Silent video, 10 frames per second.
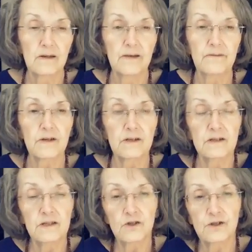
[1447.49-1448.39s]
if the
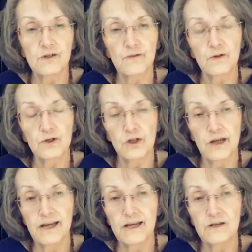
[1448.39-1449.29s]
conditions for
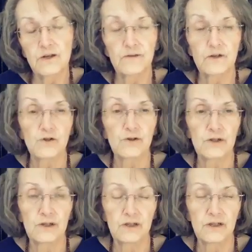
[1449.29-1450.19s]
change, if the
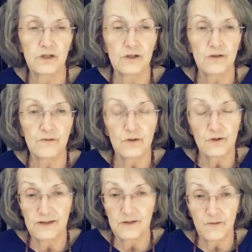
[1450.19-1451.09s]
conditions for
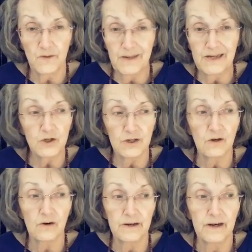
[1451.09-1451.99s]
transformation
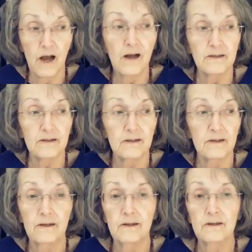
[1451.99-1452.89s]
are not
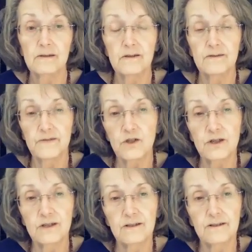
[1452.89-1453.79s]

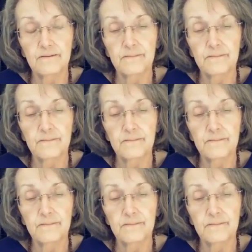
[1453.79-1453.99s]
sufficient,